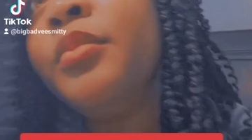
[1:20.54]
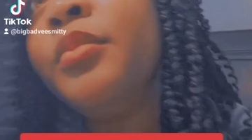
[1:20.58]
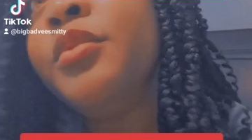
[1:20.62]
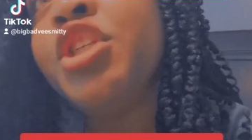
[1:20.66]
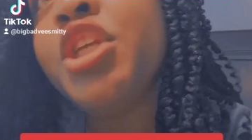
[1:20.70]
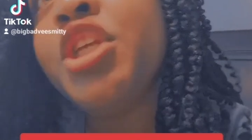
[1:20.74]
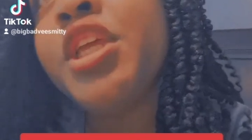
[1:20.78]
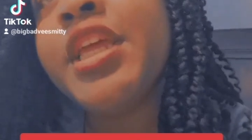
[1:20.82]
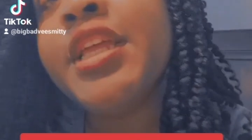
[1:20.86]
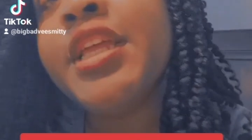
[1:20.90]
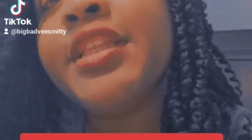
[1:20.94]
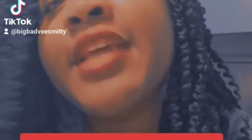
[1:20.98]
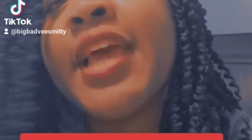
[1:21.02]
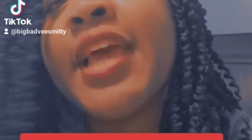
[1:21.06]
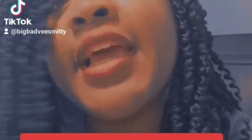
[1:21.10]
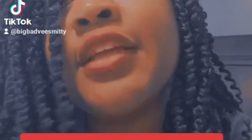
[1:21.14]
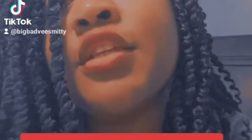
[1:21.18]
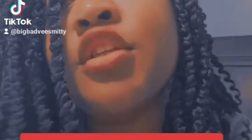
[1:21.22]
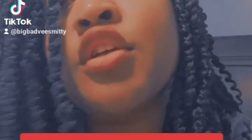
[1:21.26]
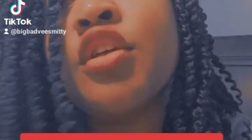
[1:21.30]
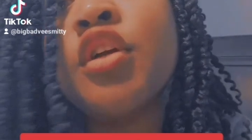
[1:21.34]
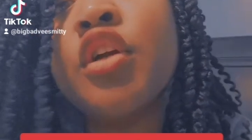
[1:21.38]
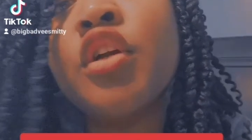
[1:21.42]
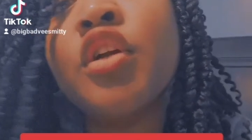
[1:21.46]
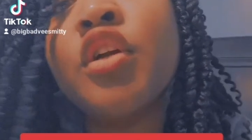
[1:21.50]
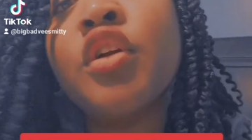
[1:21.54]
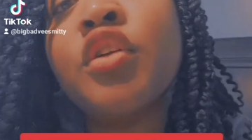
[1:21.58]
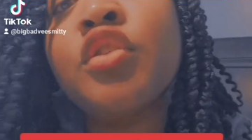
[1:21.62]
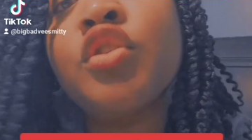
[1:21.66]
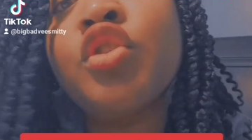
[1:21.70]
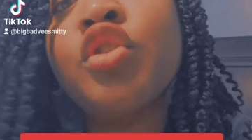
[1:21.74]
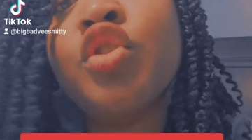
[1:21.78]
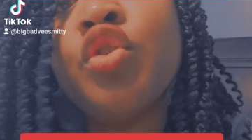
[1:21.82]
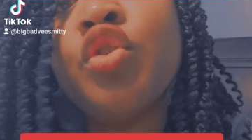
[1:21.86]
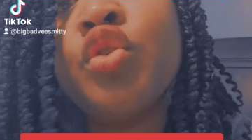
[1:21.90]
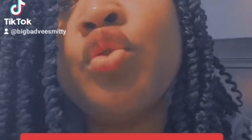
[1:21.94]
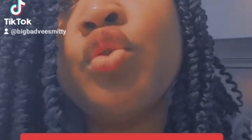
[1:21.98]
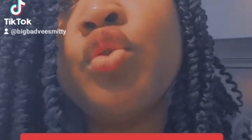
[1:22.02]
He takes her
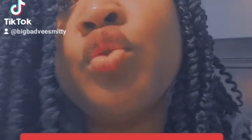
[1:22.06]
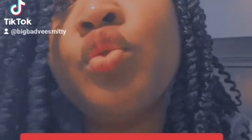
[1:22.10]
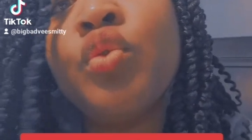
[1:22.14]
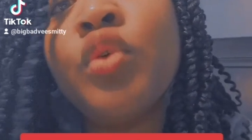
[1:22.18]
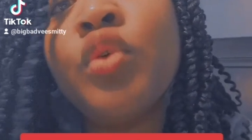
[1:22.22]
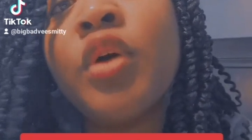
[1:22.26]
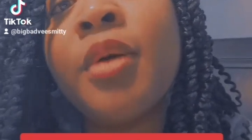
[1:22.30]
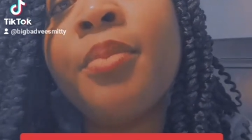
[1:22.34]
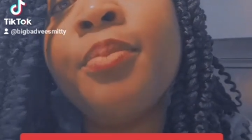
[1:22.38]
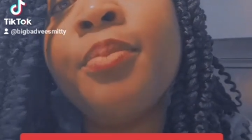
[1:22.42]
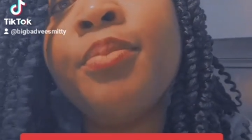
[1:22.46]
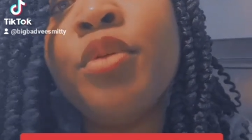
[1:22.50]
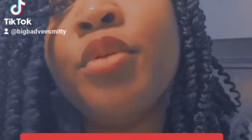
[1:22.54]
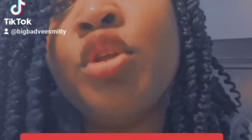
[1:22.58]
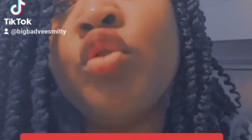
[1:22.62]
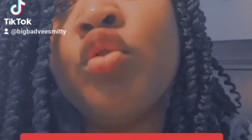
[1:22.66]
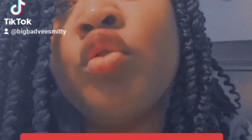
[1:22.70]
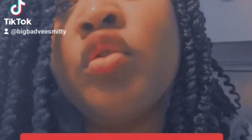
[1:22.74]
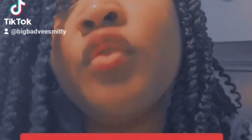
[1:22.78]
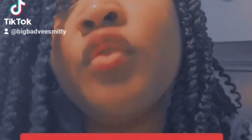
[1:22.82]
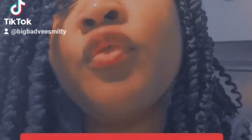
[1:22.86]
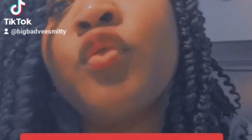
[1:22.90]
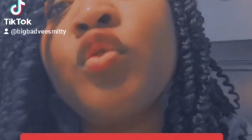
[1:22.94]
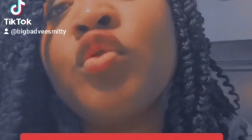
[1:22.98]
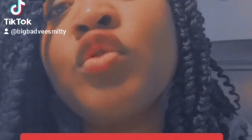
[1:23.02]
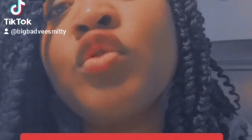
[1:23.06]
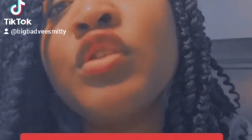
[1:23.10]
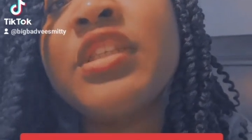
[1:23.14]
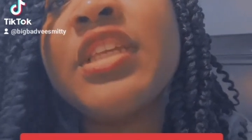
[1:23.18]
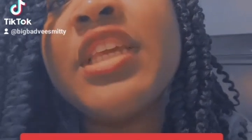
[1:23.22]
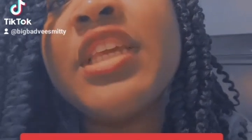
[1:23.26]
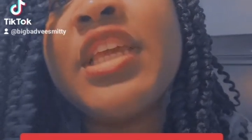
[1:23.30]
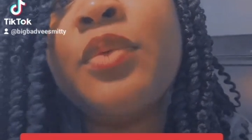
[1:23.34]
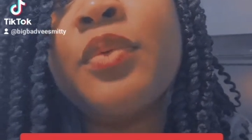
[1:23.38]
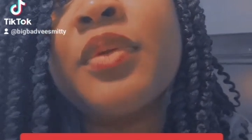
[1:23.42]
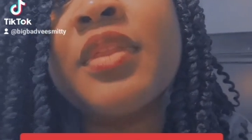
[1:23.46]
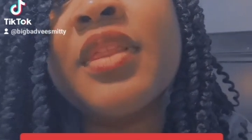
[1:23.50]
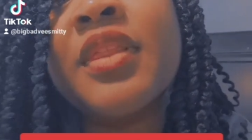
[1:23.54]
to a beautiful
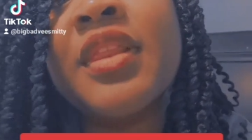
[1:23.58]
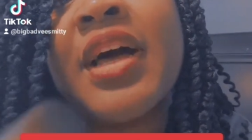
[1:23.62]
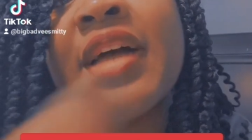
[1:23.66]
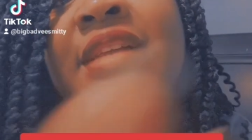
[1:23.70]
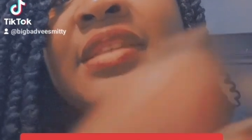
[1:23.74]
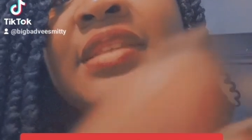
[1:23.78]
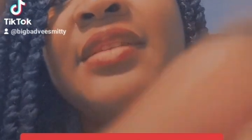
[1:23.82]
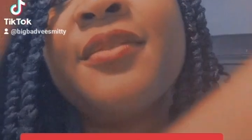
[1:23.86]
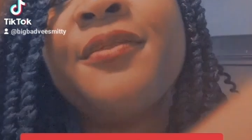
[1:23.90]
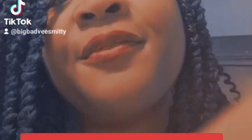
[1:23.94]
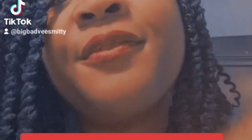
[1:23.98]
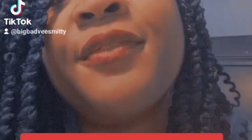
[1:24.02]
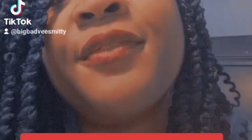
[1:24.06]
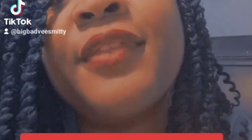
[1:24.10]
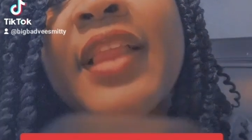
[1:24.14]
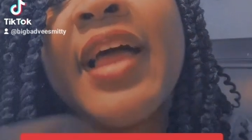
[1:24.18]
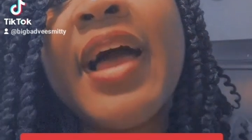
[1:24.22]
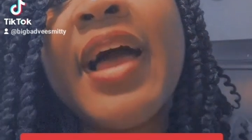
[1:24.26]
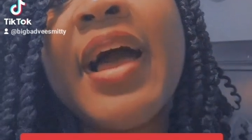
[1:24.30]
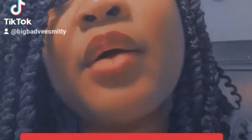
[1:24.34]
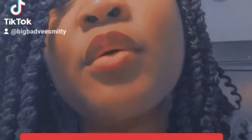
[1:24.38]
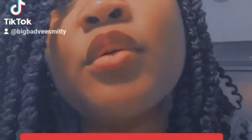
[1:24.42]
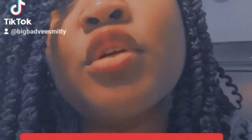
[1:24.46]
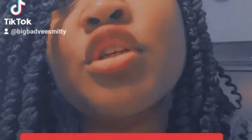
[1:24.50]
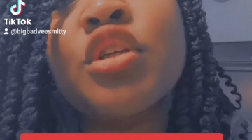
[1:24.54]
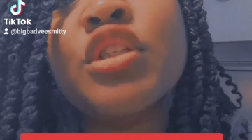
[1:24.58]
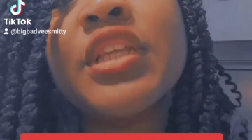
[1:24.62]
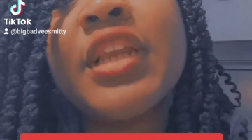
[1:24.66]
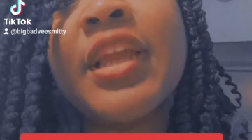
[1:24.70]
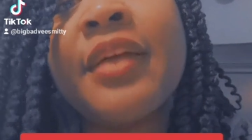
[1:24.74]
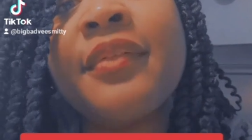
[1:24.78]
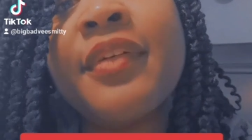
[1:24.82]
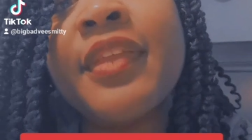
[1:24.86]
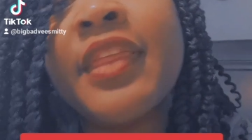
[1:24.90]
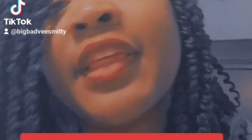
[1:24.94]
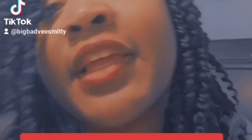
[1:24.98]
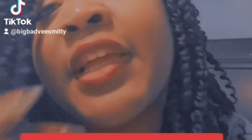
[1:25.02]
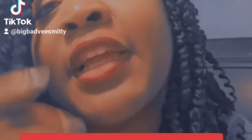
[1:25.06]
scene with lots of flowers and
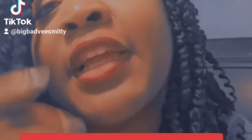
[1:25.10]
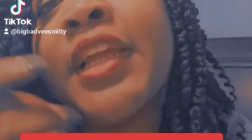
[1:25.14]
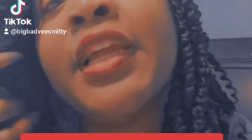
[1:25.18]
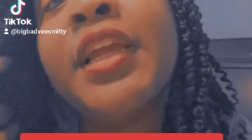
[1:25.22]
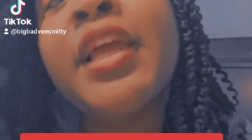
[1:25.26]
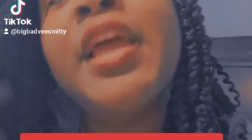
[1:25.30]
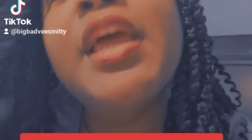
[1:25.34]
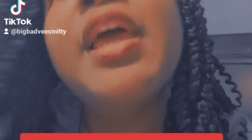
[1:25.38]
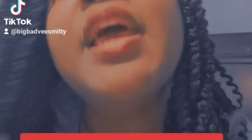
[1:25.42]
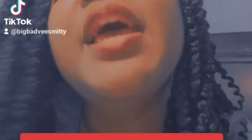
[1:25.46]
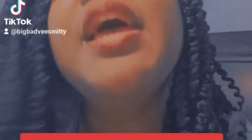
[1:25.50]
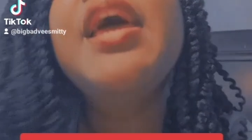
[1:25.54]
everything.